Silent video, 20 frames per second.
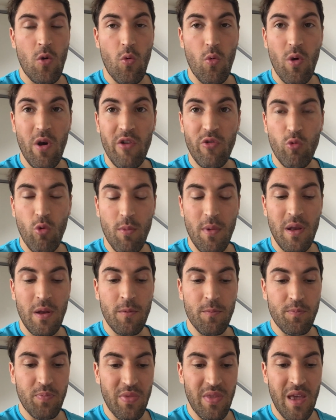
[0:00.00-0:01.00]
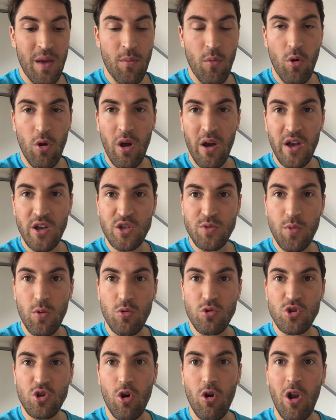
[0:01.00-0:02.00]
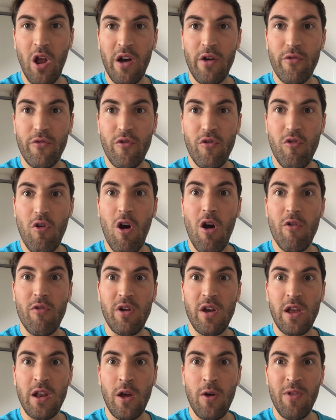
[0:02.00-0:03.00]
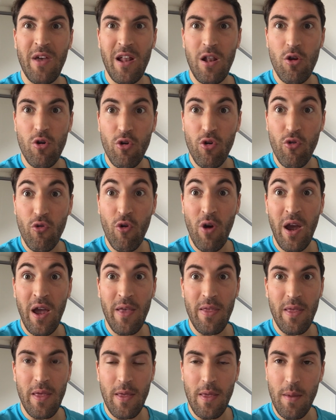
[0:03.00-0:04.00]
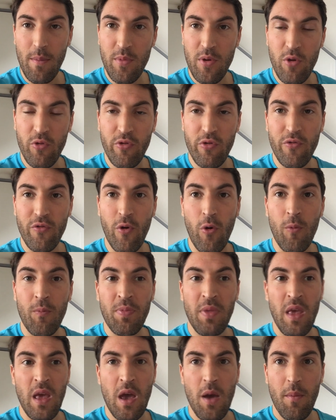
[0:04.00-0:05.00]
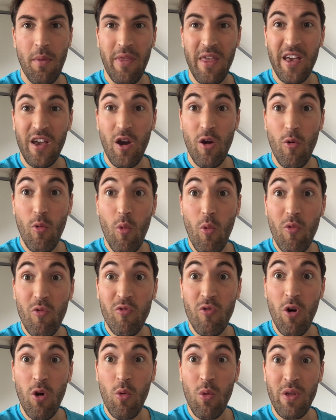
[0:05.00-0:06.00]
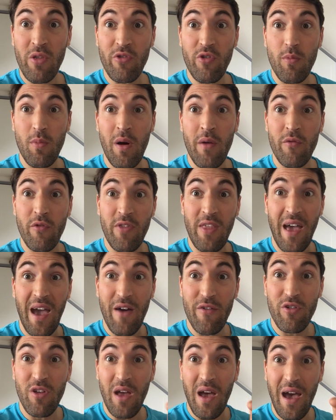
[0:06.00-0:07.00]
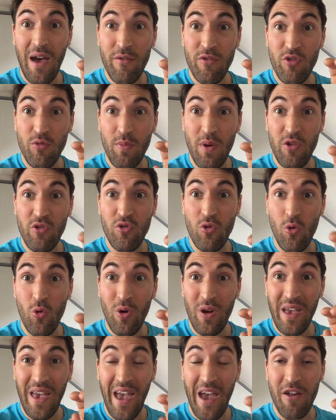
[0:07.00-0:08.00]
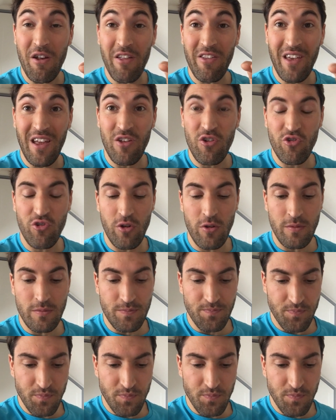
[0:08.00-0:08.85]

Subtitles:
Whereas women, they're more like a sports car, like a Ferrari, you know. They look great, they're beautiful, but they go wrong once a month and they have to have special care and attention.